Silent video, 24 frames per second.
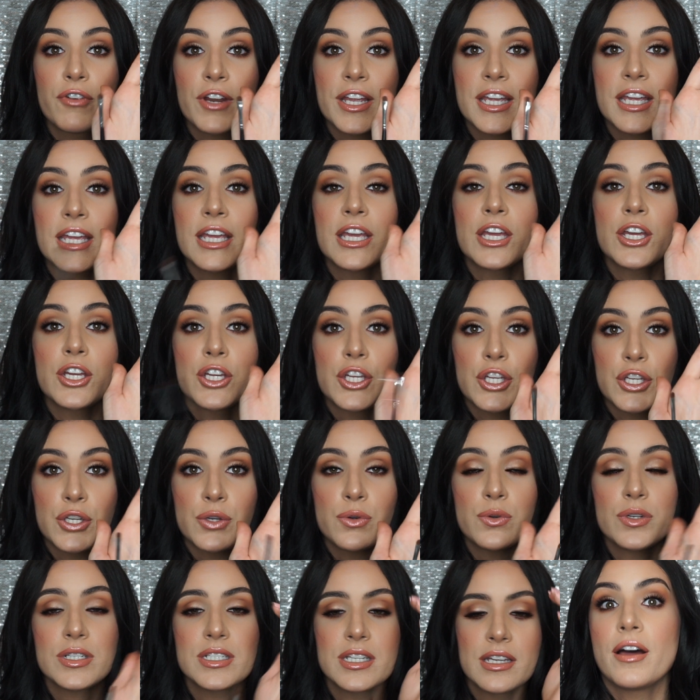freaking
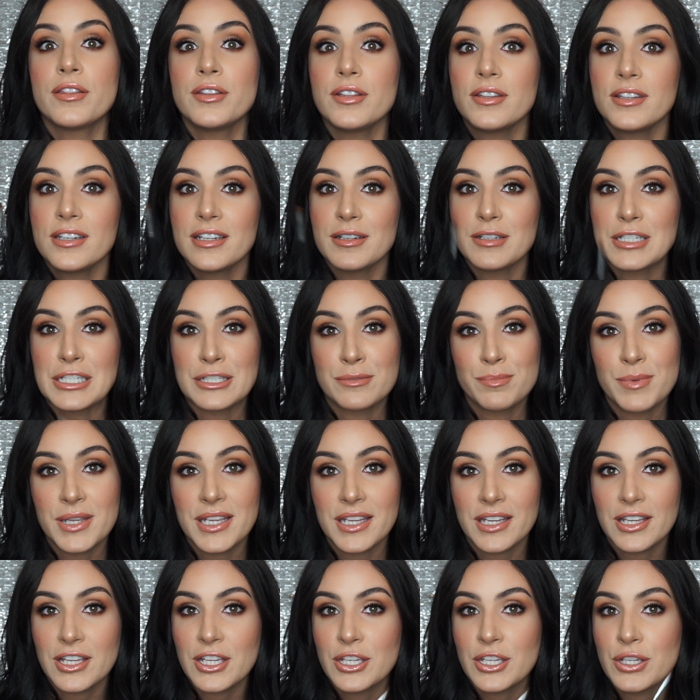cute. Other than it just
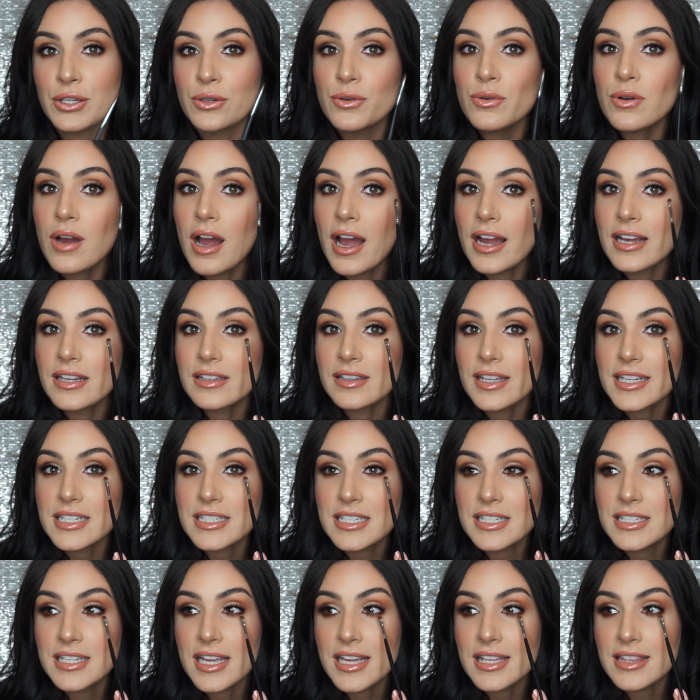being cute, I like
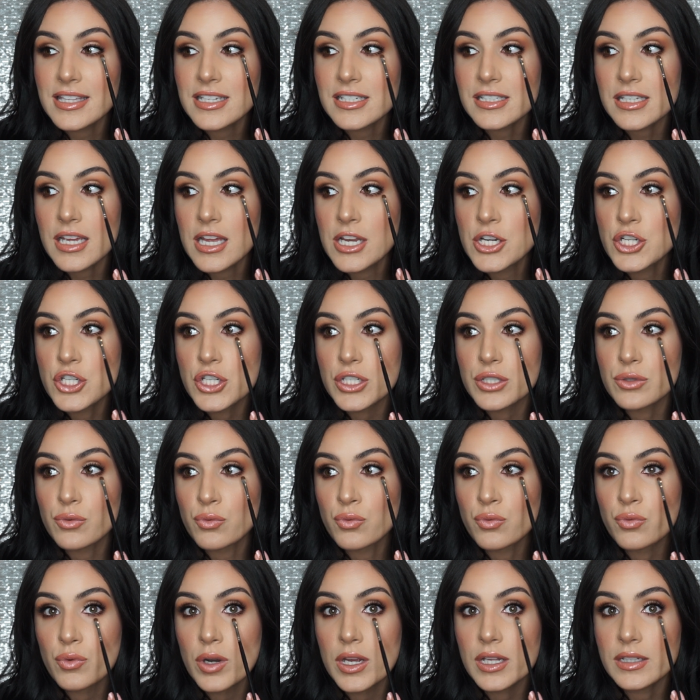to take this and just
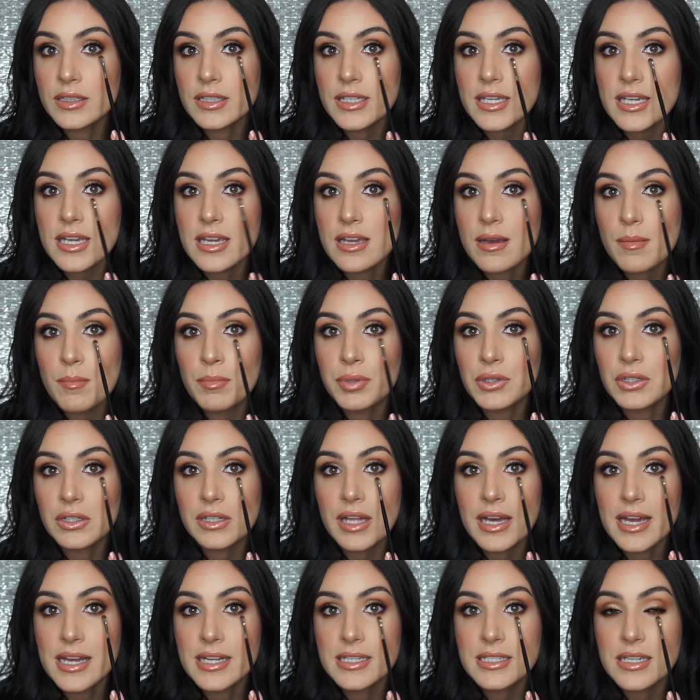really
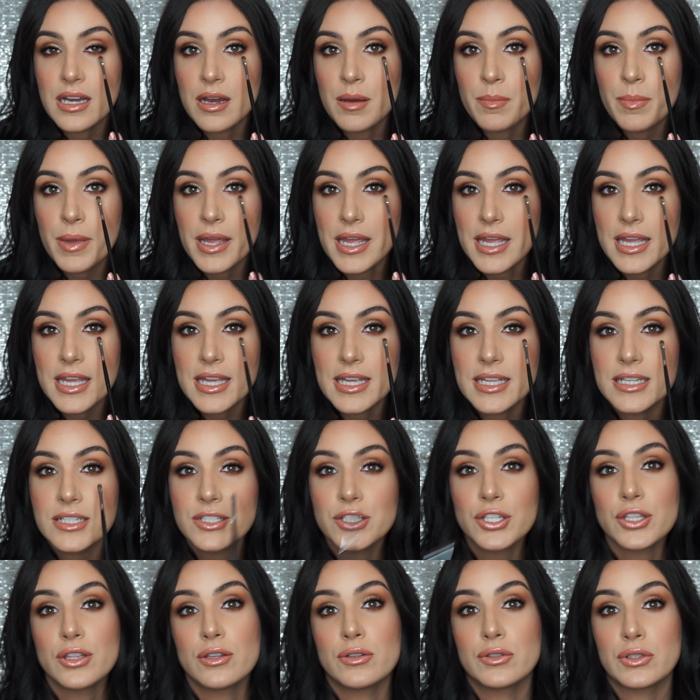blend up
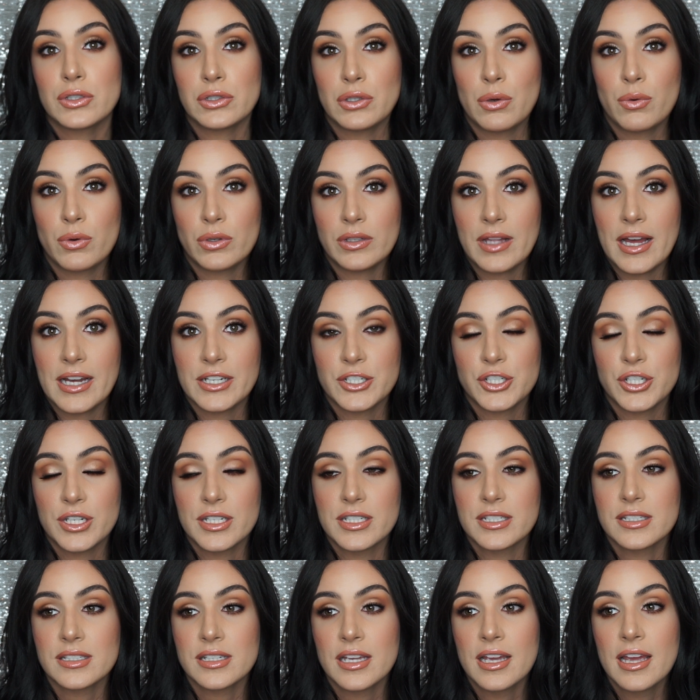into those lower
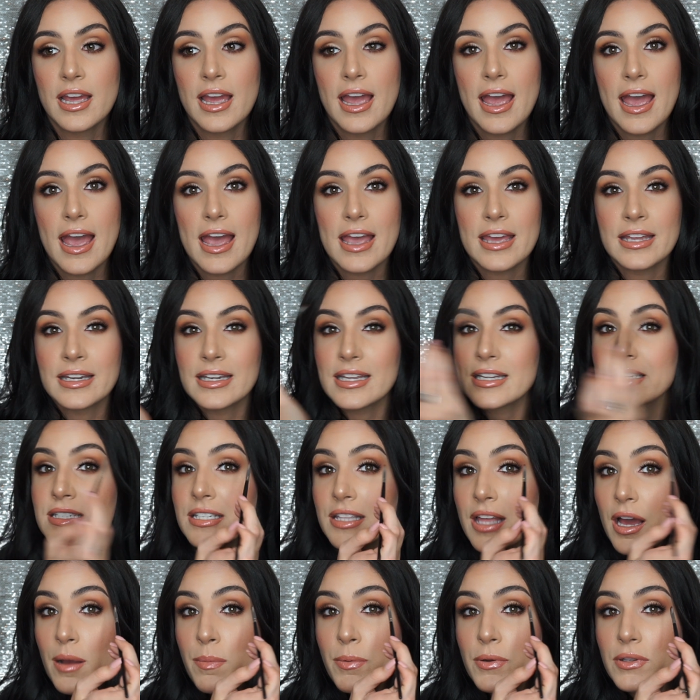lashes and into
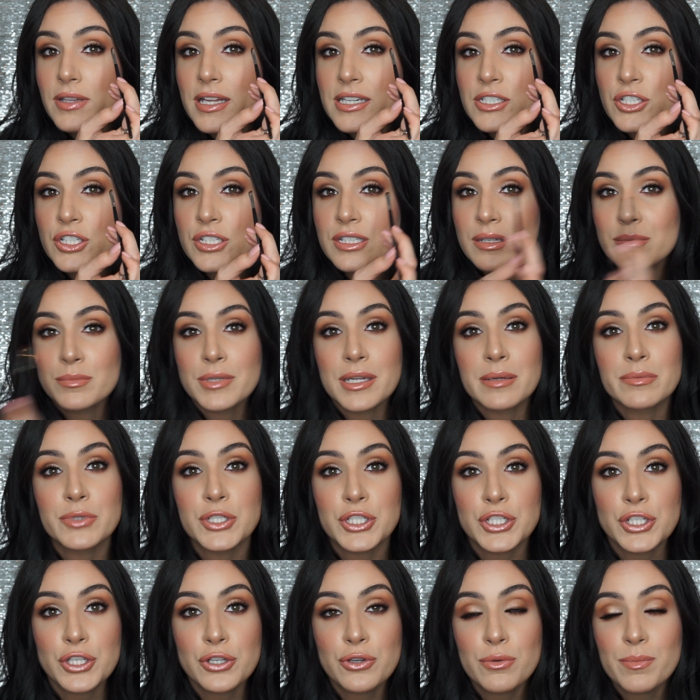the upper lashes
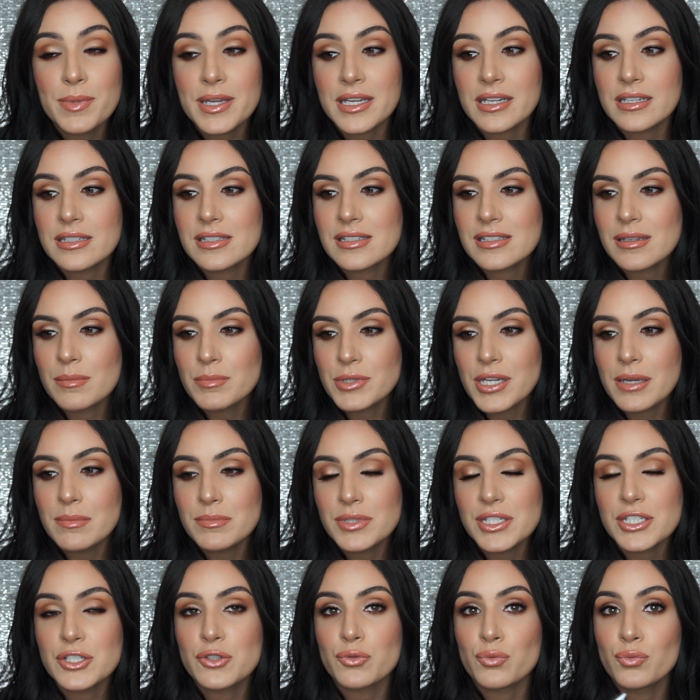sometimes too, because
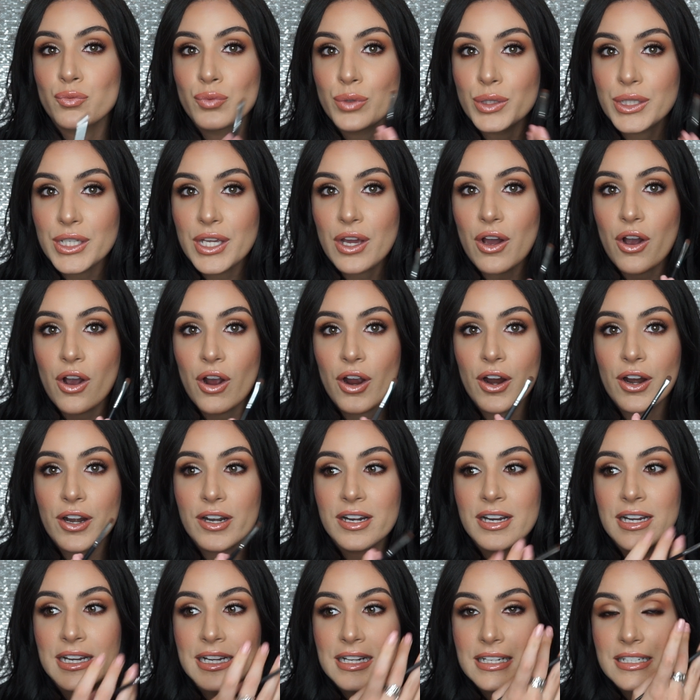sometimes it's really
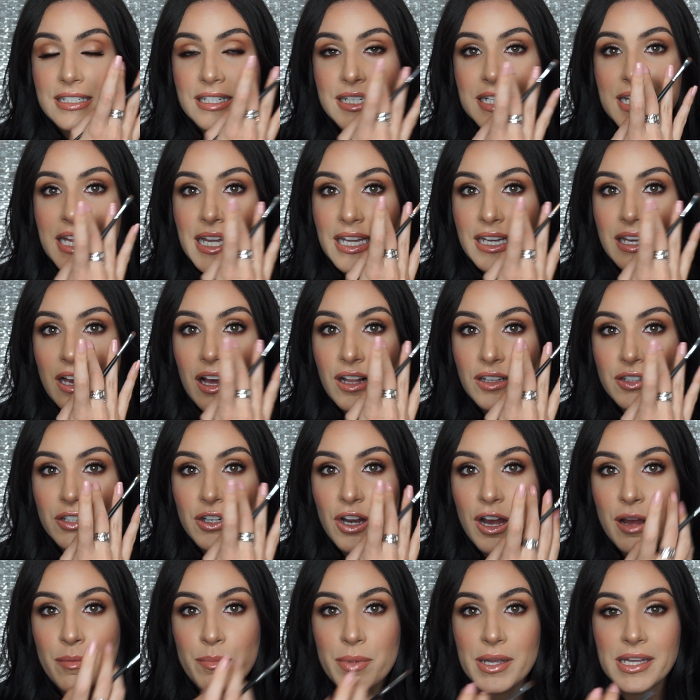hard to get color
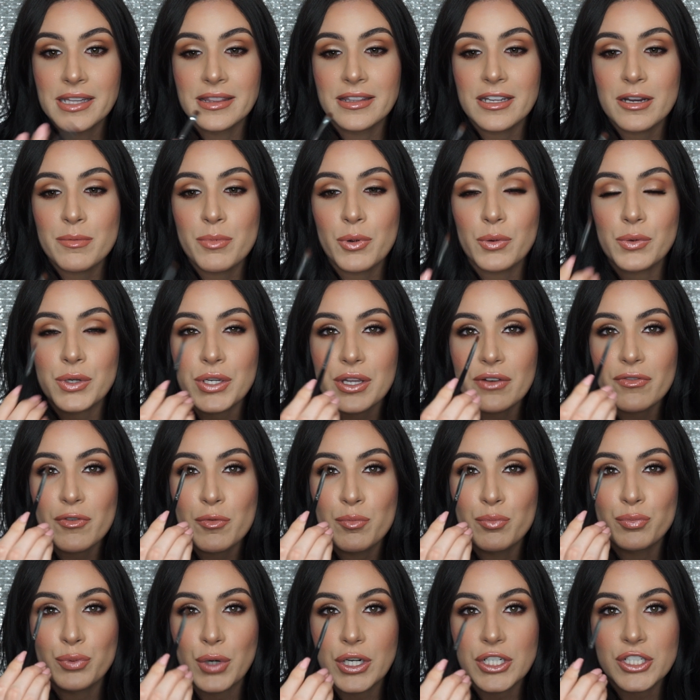up in there, but when you have
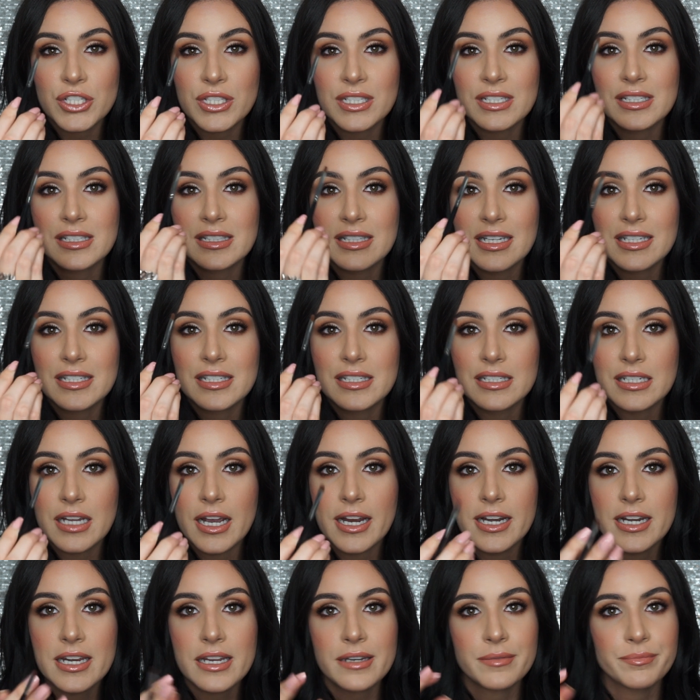a brush that's this
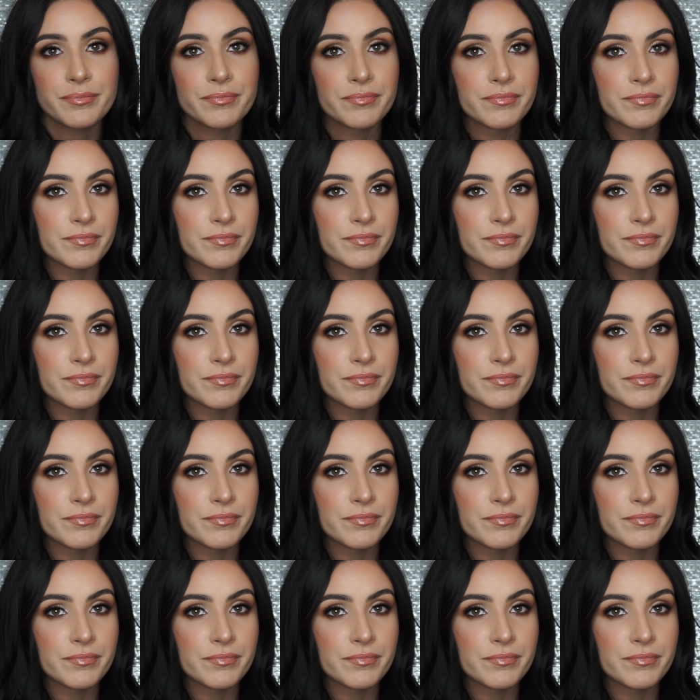tiny,